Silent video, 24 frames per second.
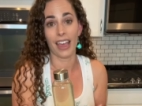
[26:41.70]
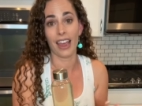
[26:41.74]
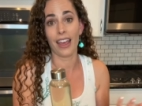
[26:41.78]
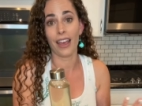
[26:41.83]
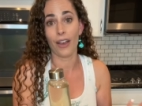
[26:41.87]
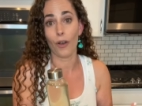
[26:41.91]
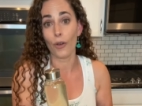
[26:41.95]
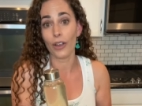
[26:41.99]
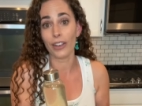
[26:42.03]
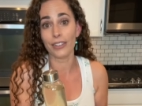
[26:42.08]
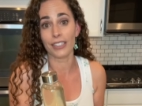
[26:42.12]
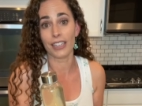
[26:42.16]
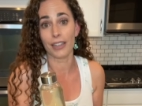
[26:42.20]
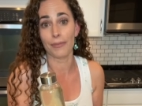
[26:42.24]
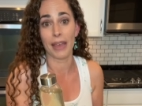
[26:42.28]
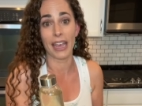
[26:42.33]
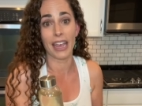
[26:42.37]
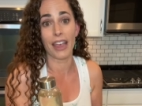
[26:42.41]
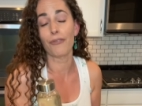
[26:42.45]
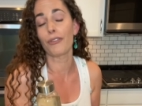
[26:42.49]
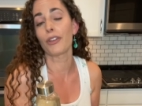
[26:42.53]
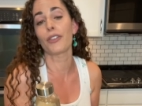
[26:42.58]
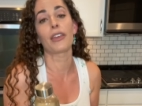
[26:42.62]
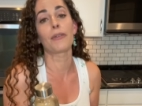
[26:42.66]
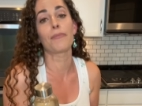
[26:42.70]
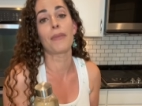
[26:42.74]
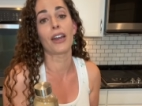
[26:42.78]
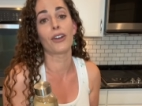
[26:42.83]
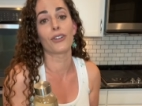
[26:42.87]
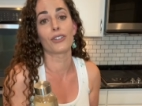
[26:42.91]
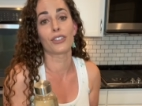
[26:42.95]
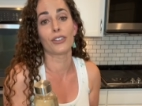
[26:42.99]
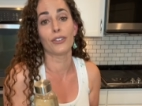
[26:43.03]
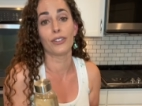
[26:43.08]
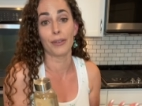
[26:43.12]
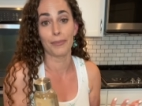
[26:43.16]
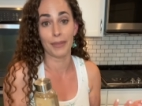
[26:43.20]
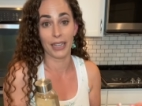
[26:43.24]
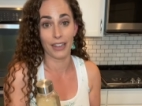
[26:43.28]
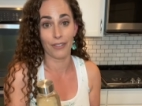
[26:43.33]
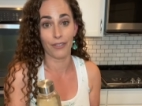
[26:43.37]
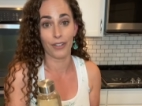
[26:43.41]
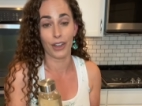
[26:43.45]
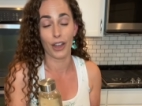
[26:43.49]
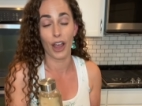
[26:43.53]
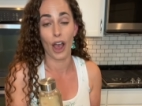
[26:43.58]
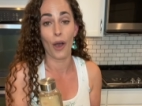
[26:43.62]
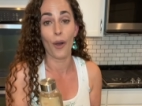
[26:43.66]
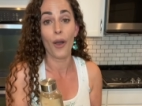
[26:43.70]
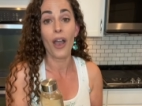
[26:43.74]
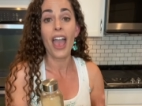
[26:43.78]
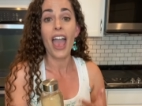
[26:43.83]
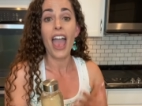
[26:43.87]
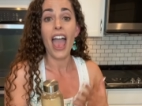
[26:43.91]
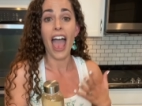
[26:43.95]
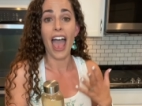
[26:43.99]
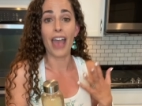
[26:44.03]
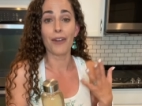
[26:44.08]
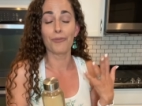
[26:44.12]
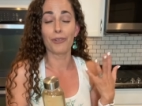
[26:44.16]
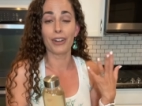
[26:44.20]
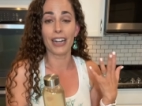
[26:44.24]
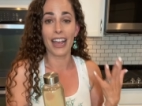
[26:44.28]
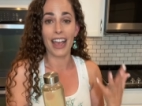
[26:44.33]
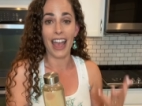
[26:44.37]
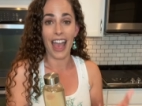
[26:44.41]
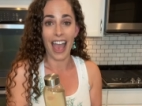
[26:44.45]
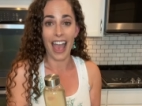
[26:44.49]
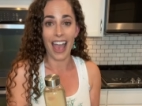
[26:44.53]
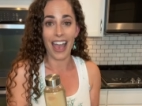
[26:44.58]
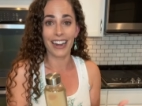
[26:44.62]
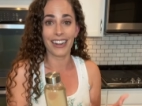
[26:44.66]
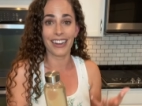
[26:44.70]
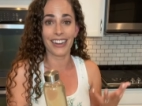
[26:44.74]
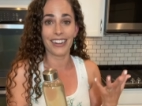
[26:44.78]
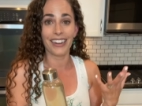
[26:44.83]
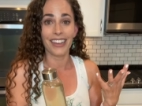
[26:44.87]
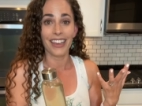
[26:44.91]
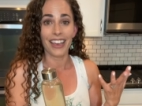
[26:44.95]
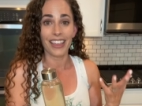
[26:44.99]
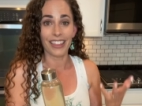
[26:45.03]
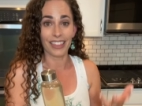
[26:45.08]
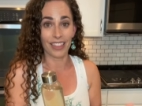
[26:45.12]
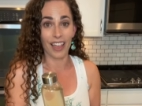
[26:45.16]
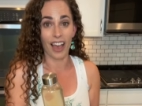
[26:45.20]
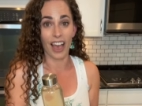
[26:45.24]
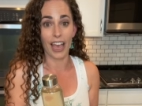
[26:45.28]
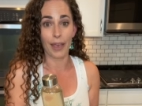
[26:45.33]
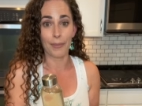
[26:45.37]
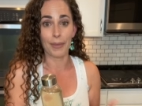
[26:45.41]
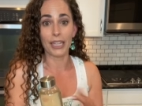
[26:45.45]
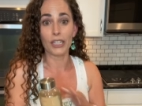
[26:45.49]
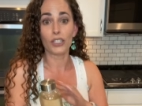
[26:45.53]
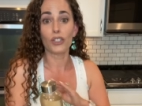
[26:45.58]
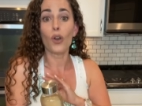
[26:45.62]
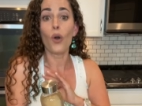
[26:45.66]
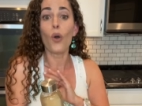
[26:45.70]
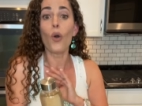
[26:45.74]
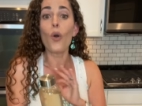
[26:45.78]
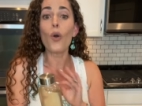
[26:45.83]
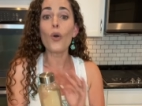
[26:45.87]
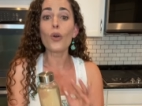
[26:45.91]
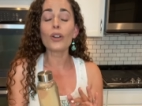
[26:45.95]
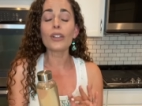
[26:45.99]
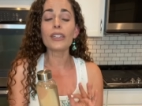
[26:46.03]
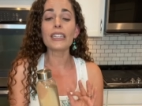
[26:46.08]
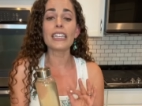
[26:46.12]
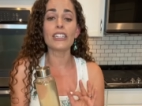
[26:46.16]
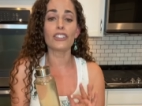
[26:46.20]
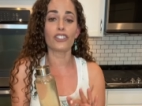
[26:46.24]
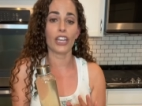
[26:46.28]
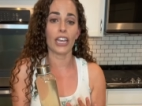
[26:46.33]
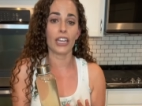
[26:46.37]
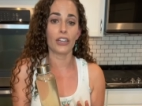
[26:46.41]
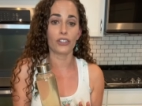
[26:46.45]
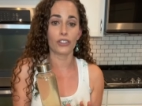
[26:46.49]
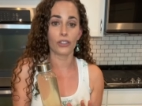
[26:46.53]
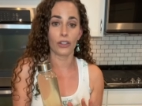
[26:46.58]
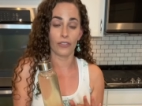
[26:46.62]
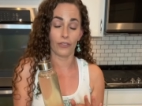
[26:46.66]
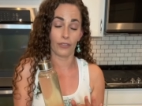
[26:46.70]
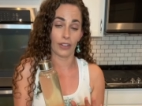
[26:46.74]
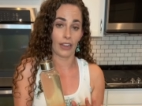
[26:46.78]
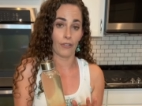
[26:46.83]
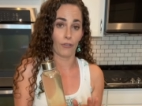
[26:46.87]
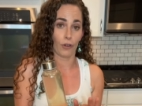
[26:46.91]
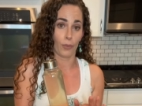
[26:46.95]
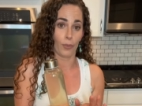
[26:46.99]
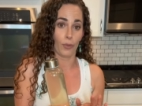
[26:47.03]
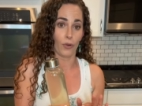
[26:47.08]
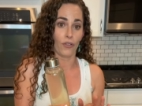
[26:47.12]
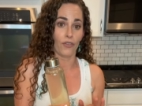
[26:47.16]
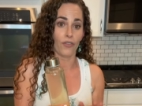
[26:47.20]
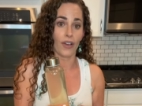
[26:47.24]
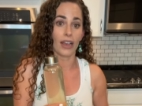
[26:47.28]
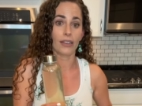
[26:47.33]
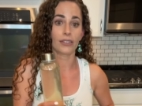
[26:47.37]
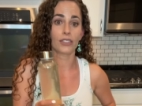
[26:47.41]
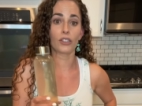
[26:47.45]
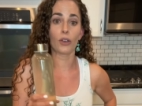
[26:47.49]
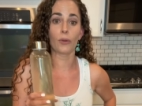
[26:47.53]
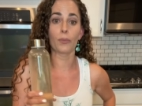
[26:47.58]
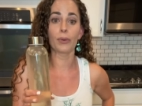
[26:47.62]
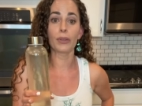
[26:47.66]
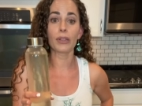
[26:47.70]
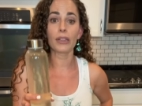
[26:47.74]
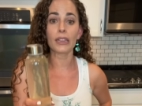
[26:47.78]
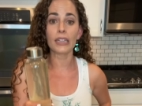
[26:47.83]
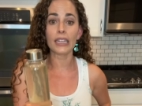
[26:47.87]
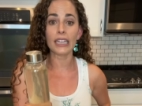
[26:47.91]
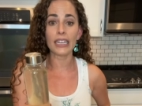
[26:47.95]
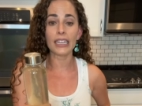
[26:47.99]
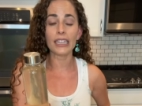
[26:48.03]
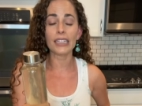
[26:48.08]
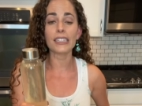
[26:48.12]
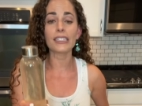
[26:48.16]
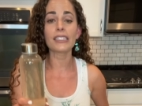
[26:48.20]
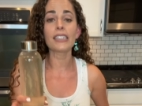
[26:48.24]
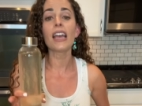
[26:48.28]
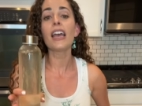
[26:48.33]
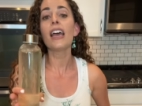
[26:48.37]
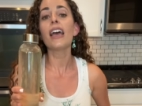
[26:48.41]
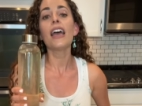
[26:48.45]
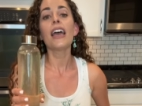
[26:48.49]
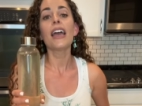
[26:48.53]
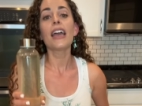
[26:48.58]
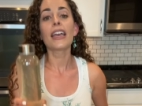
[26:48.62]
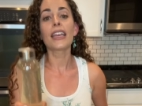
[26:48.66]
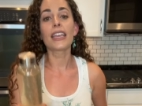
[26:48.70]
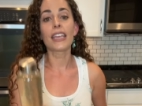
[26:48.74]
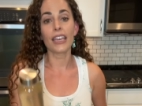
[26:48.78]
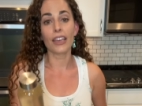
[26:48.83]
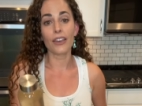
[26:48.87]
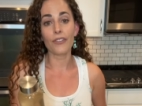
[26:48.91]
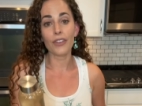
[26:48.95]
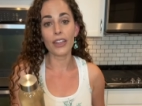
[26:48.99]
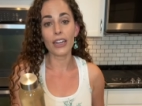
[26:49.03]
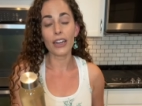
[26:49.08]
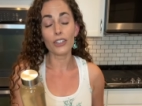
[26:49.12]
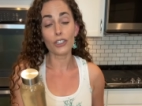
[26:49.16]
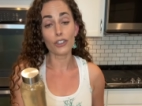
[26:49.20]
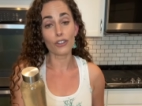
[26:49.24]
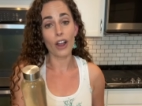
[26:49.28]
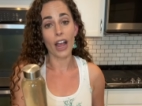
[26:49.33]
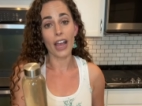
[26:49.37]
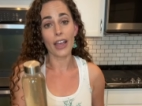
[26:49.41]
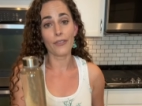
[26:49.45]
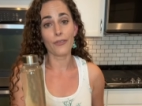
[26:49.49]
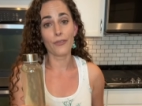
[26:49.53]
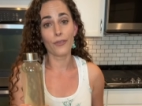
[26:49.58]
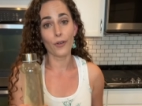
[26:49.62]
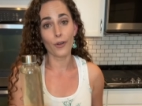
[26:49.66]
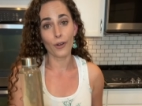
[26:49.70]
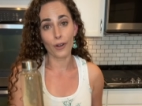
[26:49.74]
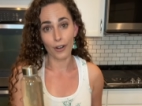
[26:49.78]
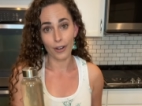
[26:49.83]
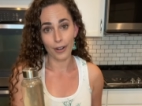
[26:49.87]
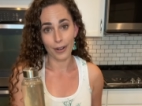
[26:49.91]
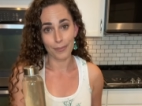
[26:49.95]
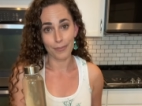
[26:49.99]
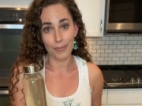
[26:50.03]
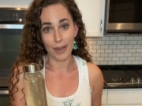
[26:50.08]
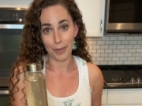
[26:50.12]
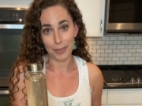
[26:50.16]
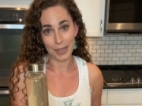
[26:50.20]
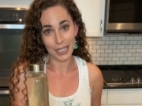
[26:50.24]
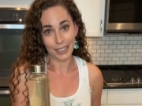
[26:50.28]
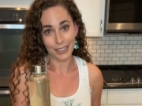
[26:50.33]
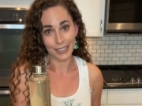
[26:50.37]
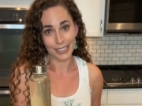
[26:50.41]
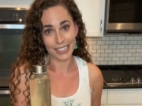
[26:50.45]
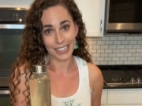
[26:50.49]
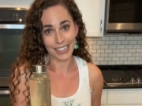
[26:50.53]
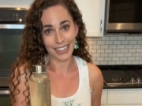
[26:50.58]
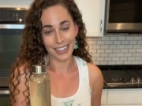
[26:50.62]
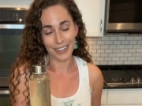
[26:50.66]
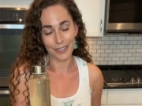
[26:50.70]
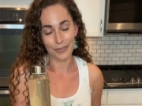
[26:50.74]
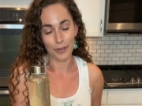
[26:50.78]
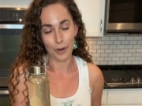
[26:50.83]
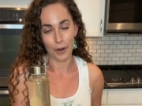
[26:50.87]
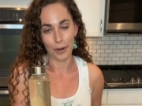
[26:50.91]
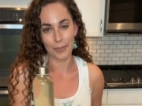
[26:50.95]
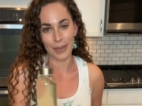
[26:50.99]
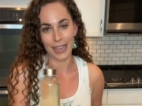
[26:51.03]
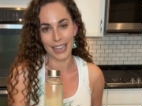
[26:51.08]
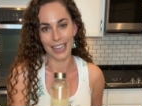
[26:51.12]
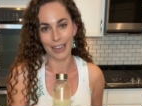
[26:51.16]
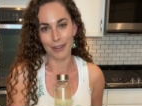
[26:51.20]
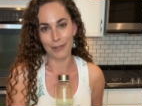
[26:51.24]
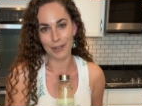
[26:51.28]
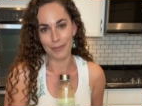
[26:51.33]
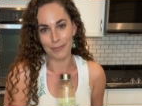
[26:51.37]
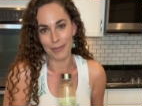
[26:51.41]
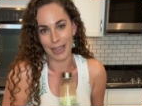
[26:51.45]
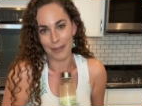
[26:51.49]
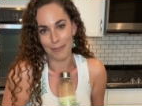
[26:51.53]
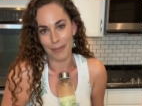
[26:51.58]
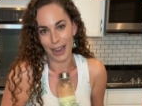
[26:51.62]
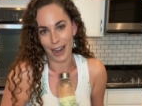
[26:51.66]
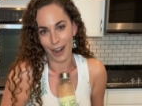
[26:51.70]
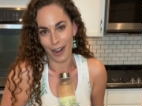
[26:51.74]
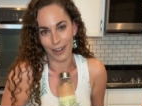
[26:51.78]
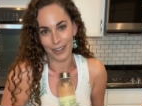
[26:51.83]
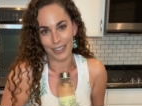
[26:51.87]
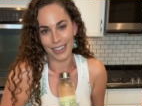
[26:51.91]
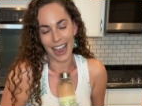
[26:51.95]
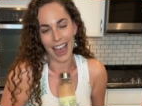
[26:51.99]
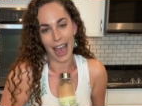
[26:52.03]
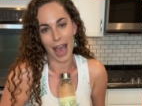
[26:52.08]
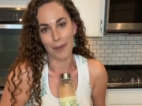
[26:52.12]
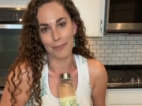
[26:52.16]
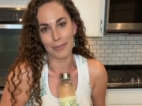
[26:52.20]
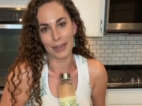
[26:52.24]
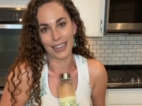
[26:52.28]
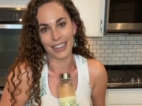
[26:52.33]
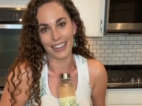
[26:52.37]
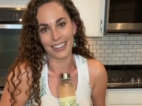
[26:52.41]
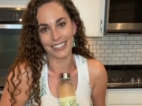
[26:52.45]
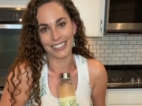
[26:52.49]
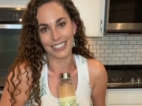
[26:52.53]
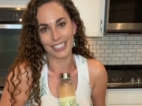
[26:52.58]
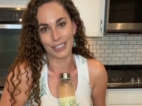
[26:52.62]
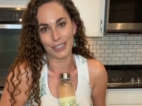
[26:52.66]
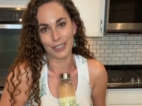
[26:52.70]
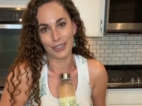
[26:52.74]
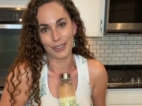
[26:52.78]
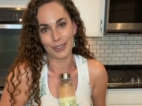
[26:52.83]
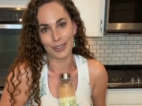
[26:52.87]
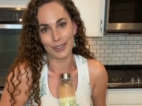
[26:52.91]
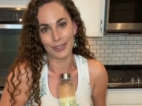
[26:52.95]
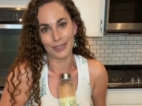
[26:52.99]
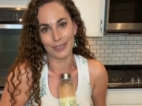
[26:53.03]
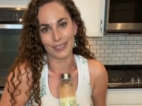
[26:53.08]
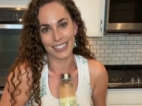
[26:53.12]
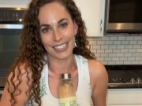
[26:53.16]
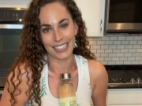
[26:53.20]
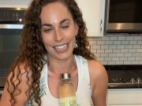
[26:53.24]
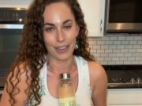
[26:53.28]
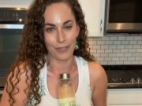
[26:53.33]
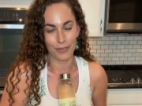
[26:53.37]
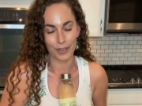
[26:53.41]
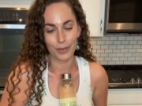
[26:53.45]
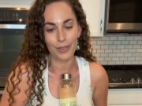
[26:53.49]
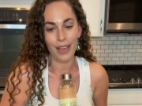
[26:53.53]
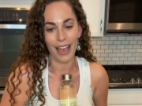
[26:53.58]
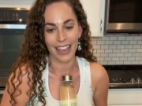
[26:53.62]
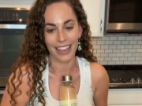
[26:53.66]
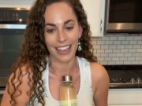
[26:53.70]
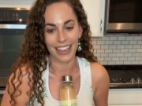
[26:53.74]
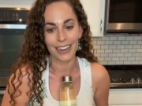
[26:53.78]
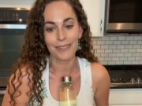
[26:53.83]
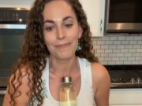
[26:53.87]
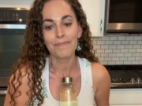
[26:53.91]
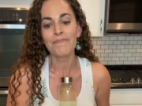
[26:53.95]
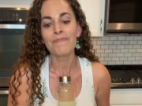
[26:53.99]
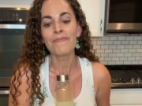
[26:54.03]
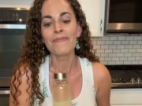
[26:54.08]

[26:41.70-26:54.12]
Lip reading: oils can make everything better, so let me give it a go. And when I added lime, it totally changed the flavor profile. So please give it a try for Mama Hillzie for me. It would make my heart happy to see if you like it.